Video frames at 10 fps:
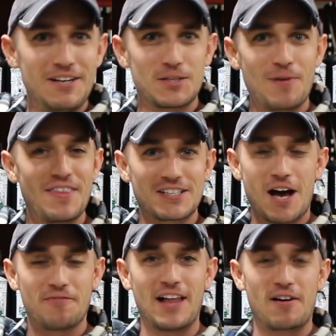need to spray the
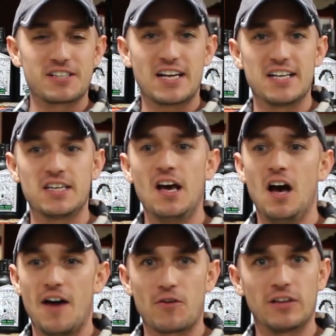top flower sites
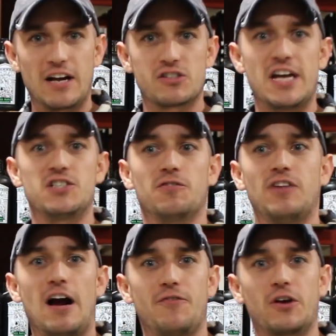if you're later stages of
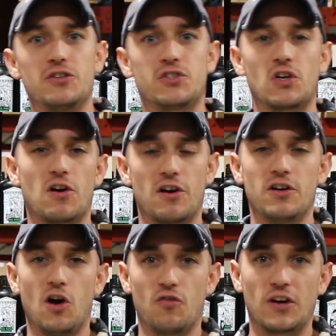flower, if you're
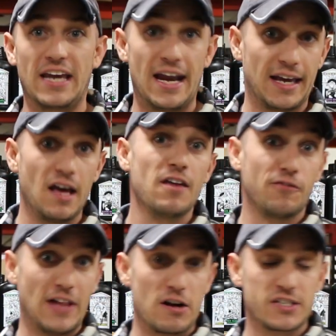concerned over getting
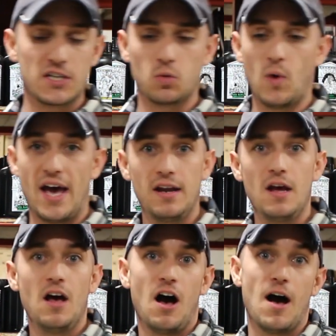the flower sites wet.
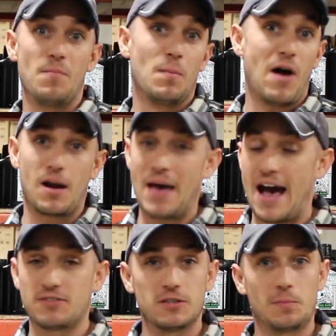The bottom
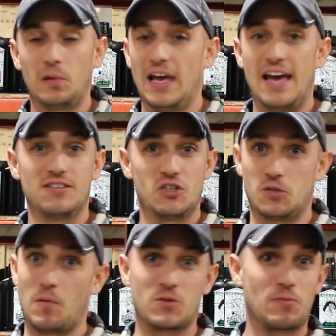halves of the plant,
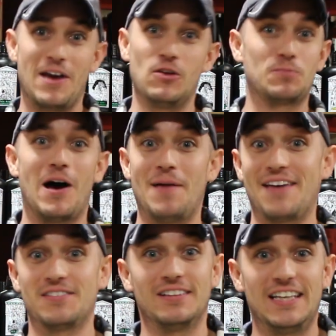just spraying those bottom
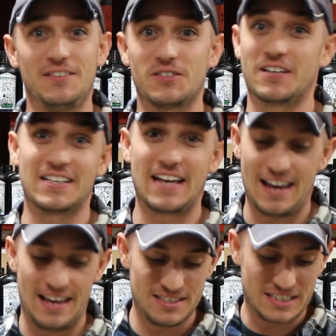halves of the leaves
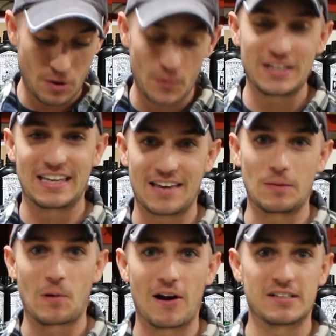is going to
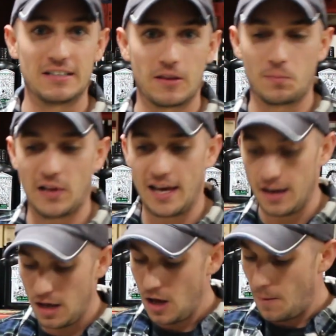get the product into the
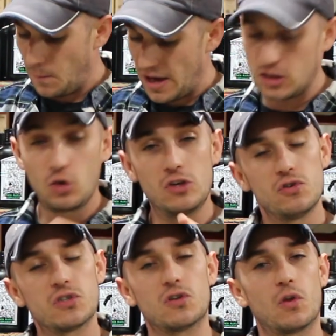plant. But you can
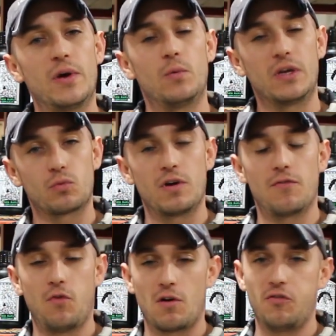use this all the way to week 3
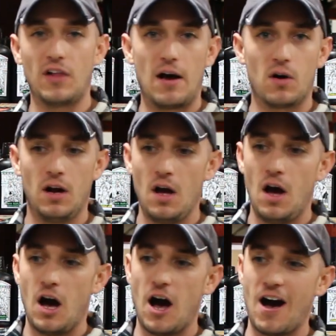or 4 of flower
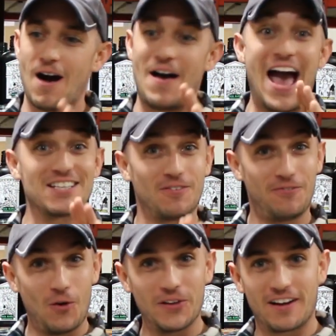as a
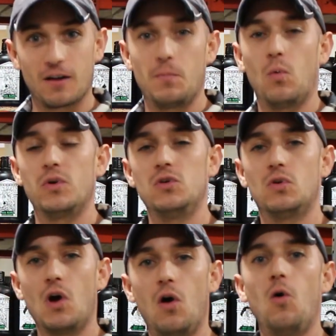foliar. But when you
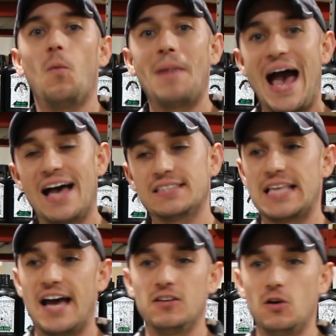go past
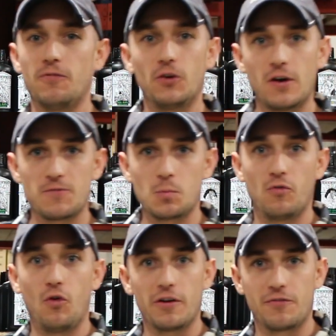that and you don't feel
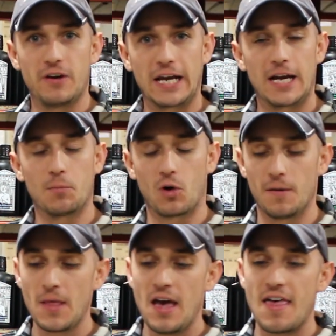comfortable foliar feeding
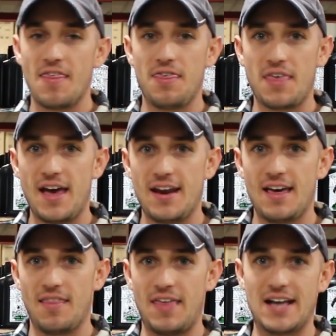anymore,
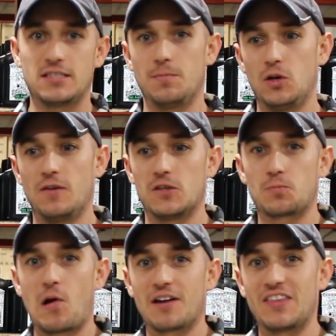then that's the beauty of this
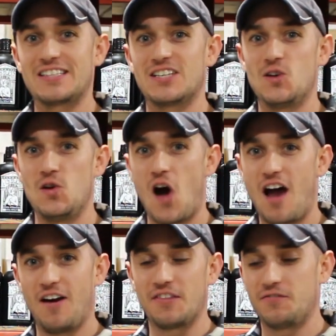product that's
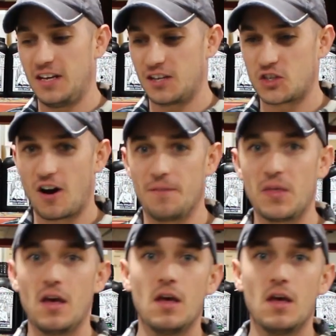not on the feeding chart.